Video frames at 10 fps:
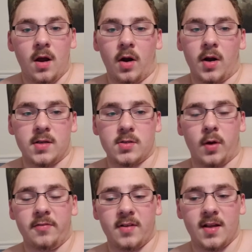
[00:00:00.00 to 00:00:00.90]
Alright, so
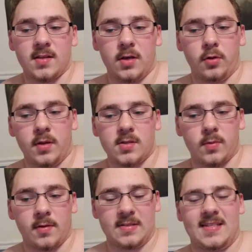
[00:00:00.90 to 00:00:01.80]
I forgot to do this
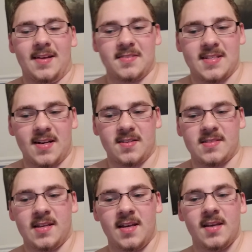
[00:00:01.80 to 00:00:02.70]
when I was
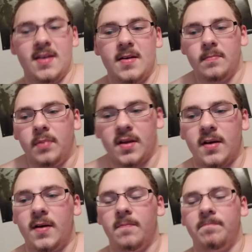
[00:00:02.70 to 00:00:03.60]
downstairs, but
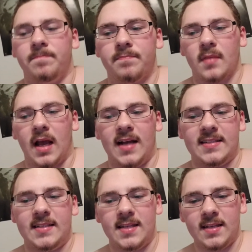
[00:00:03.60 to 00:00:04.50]
I
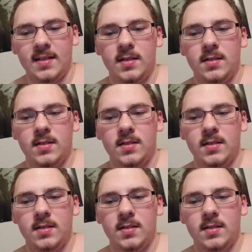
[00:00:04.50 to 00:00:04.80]
did